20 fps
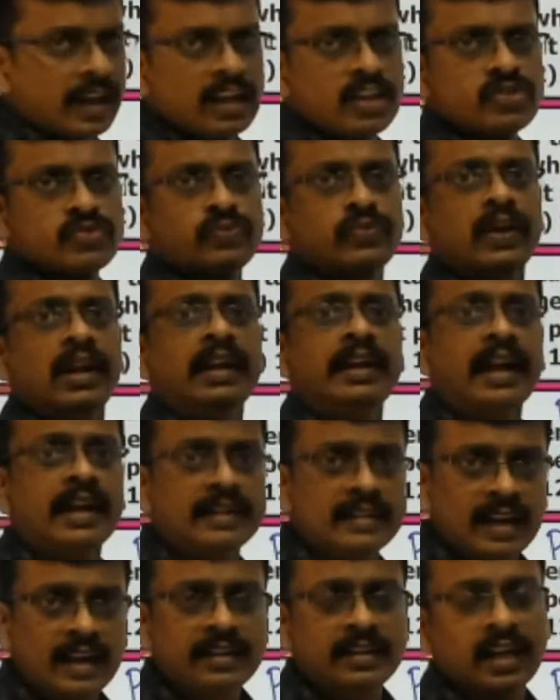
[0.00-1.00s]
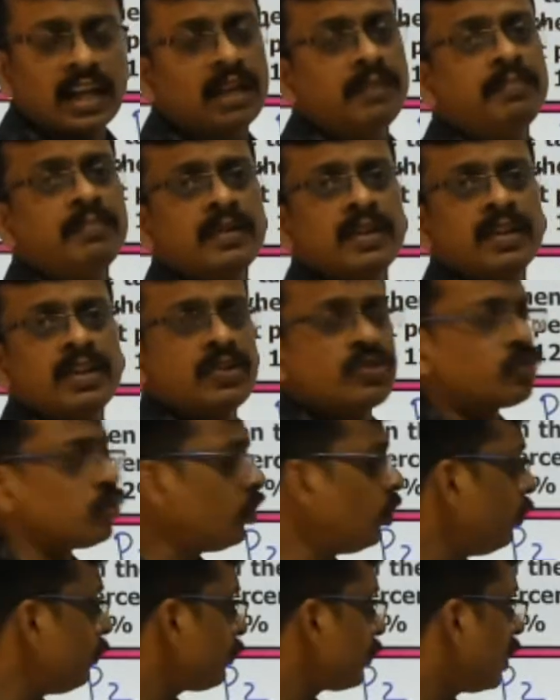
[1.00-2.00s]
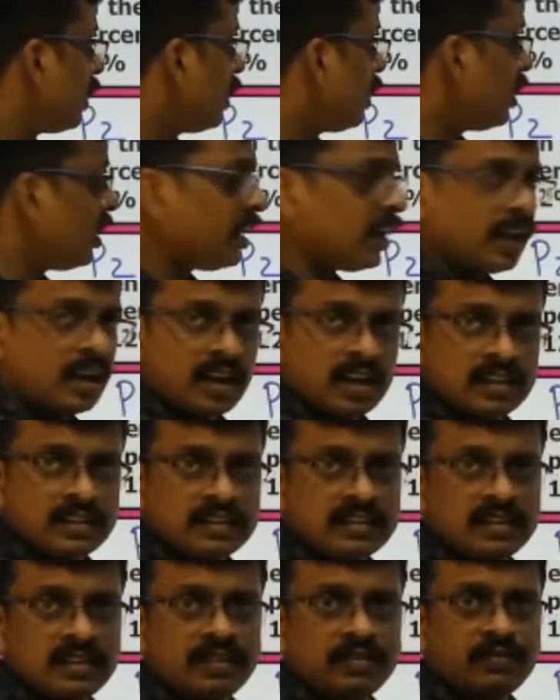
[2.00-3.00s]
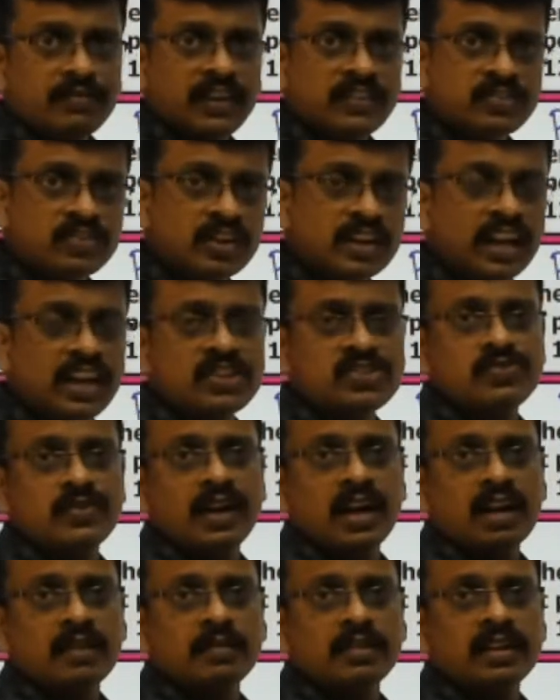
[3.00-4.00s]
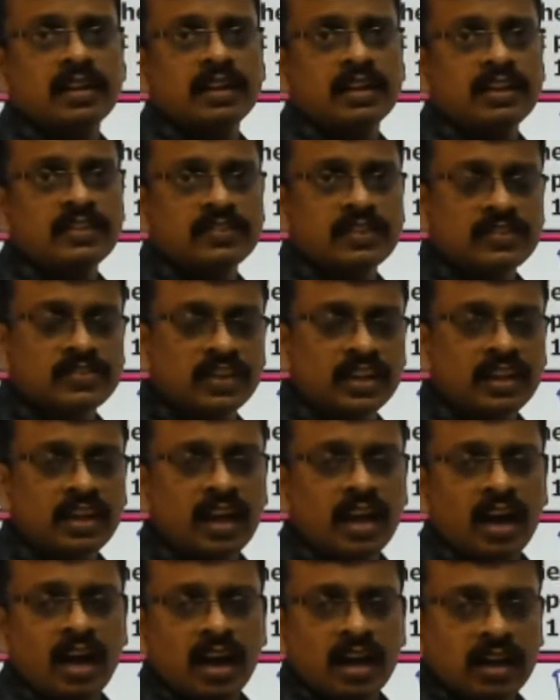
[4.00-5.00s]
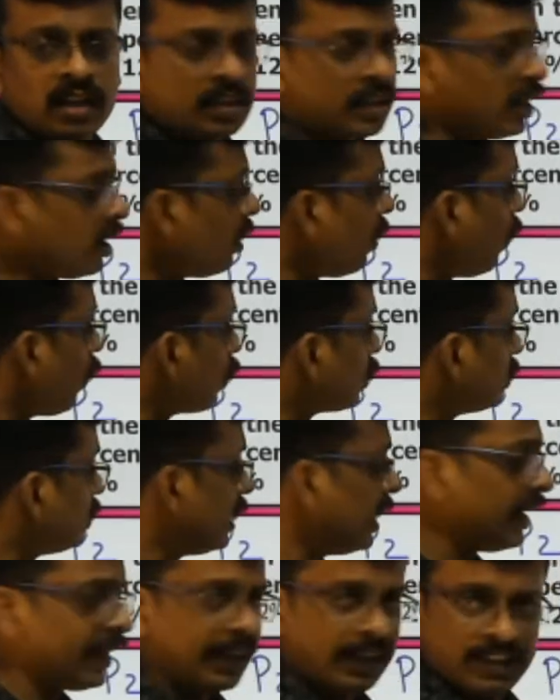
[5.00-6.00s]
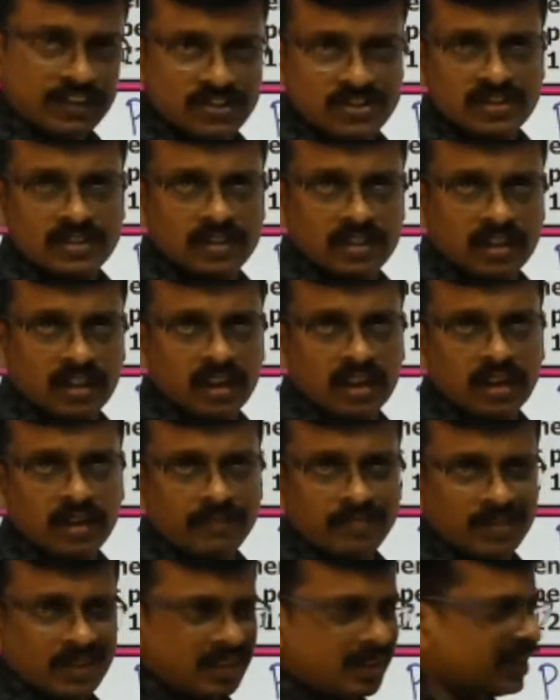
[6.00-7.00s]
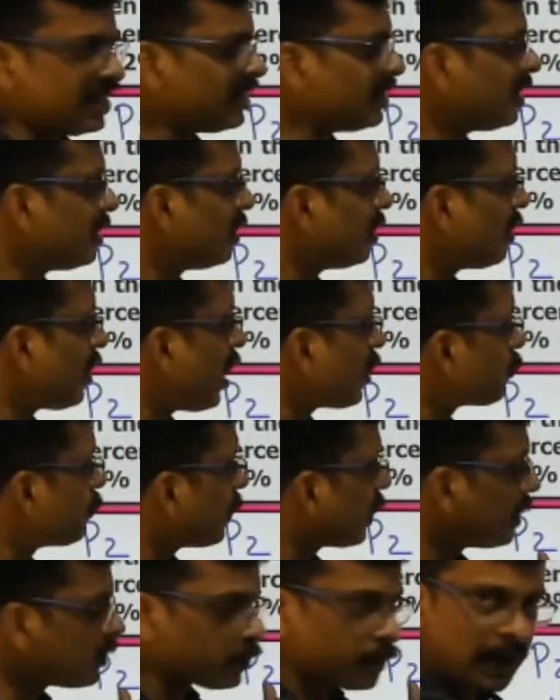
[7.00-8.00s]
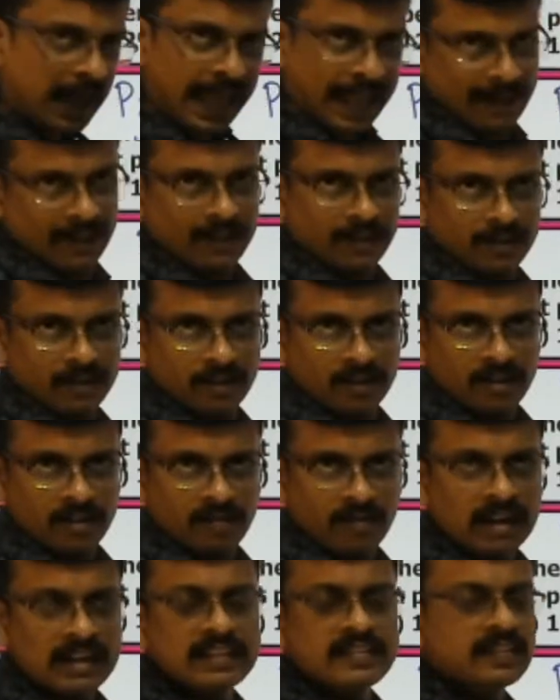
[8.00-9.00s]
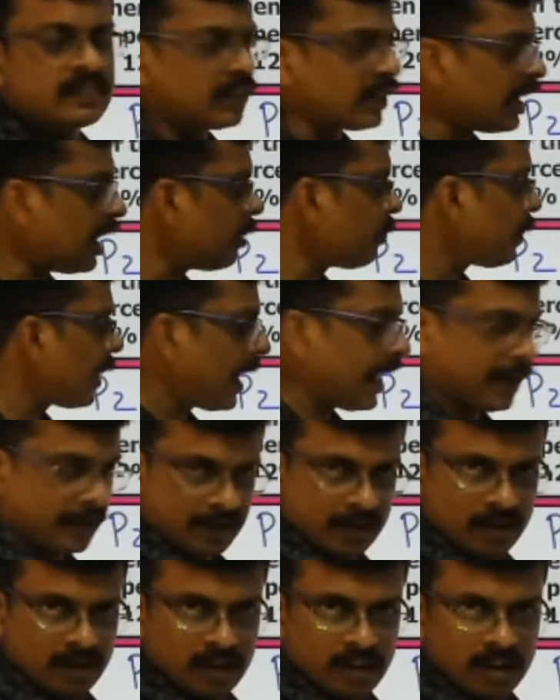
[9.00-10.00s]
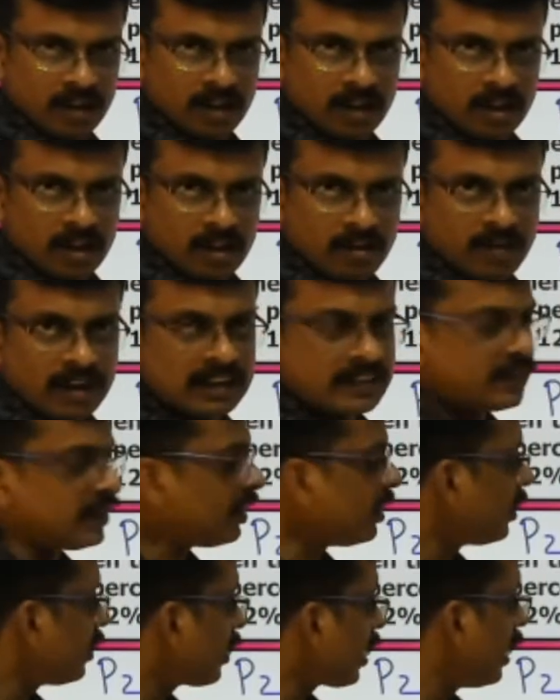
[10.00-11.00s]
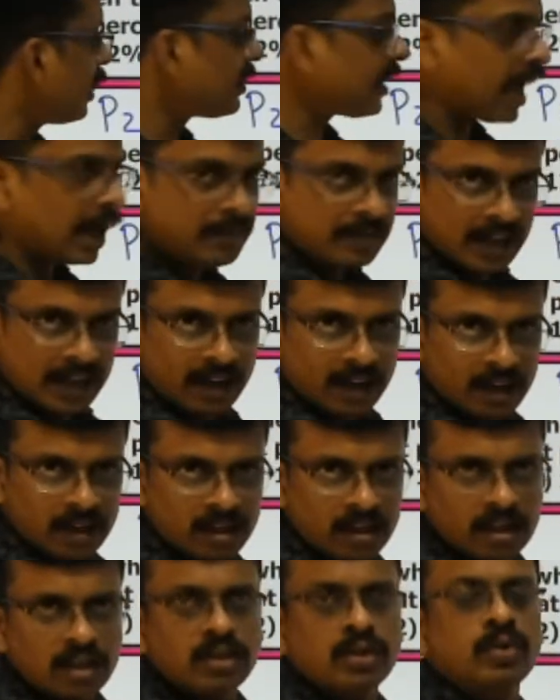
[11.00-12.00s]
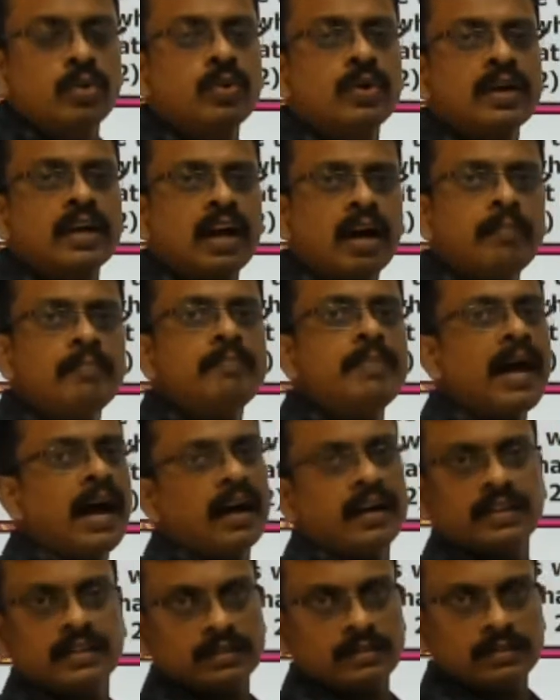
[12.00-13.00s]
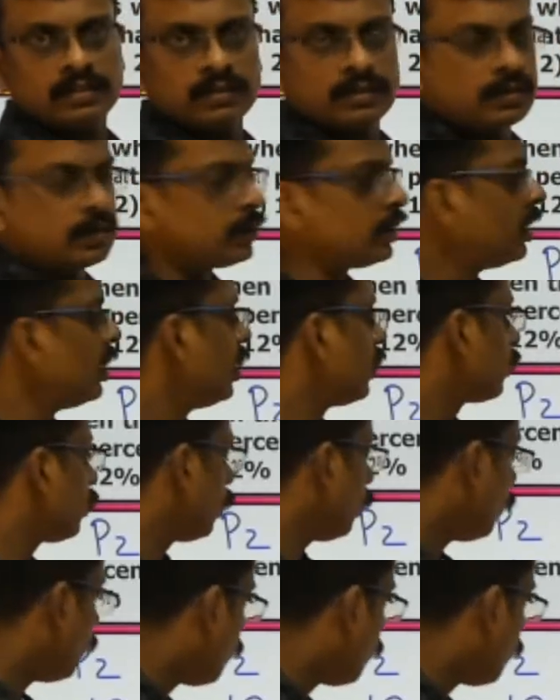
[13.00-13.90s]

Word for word: is filled at that time. So first case we are discussing the original case, the as per his plan. What is his real plan? What is the real time taken to come back? So